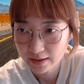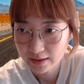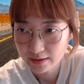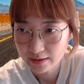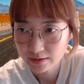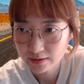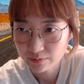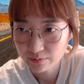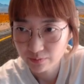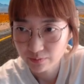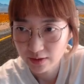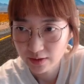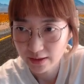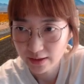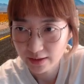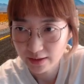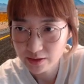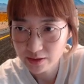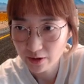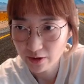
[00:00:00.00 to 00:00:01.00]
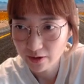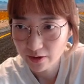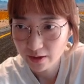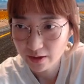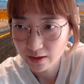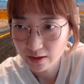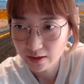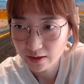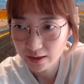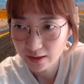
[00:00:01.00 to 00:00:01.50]
can play
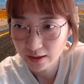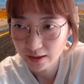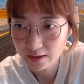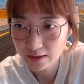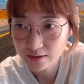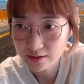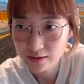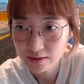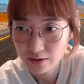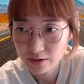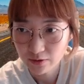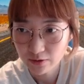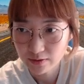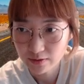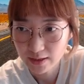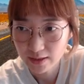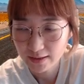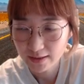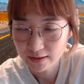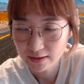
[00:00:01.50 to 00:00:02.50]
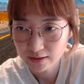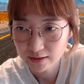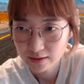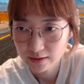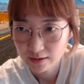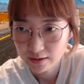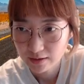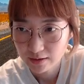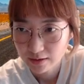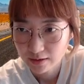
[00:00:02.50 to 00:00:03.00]
Atari and connect.
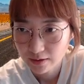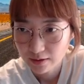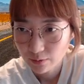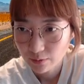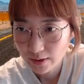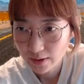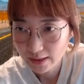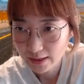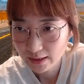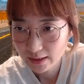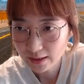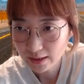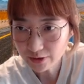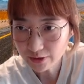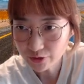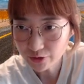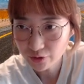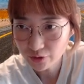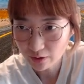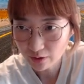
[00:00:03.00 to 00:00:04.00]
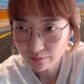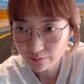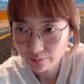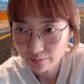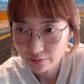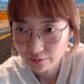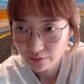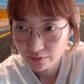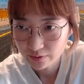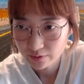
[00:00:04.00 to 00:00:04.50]
White can jump.
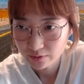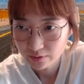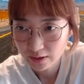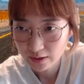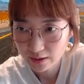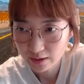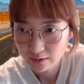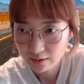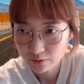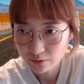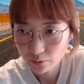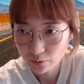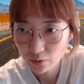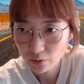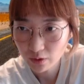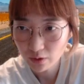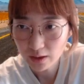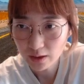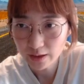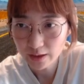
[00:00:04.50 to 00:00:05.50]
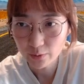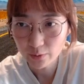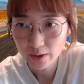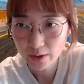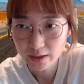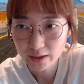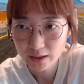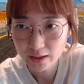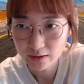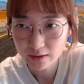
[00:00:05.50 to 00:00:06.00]
Then locally,
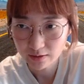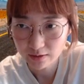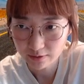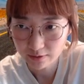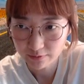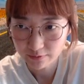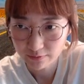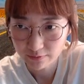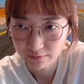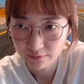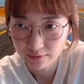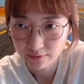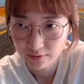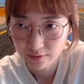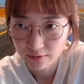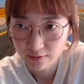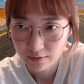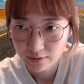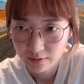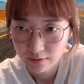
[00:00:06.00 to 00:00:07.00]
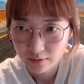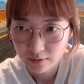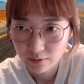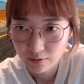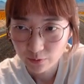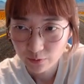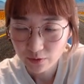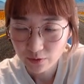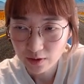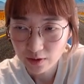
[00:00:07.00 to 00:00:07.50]
white can live.
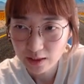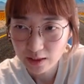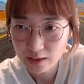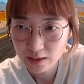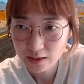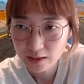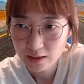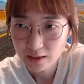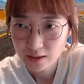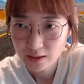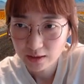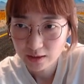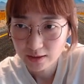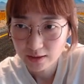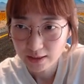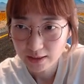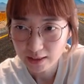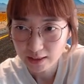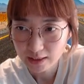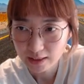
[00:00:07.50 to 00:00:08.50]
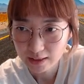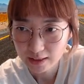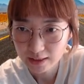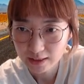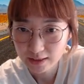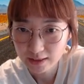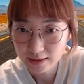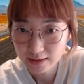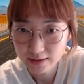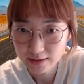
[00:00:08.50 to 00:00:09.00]
Locally,
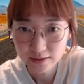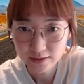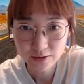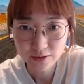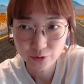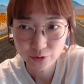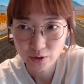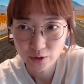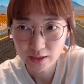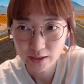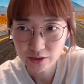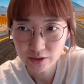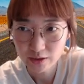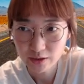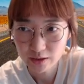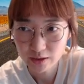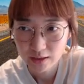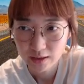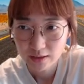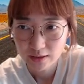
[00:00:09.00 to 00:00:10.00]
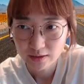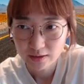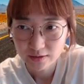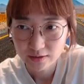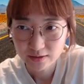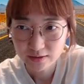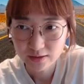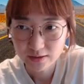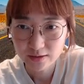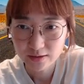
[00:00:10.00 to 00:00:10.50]
in this situation,
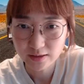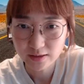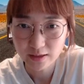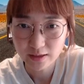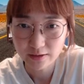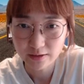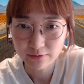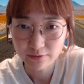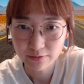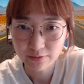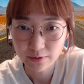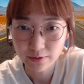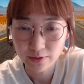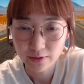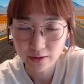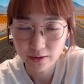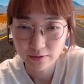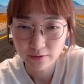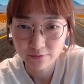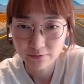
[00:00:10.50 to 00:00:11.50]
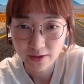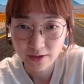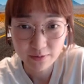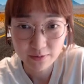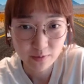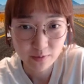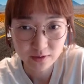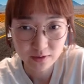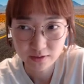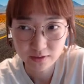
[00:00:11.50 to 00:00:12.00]
this is a very
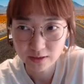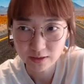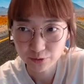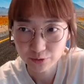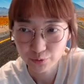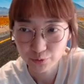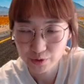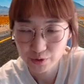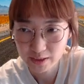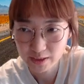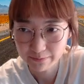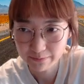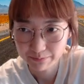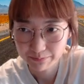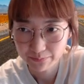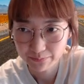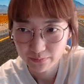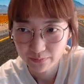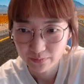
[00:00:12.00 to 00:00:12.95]
famous Tetsuji.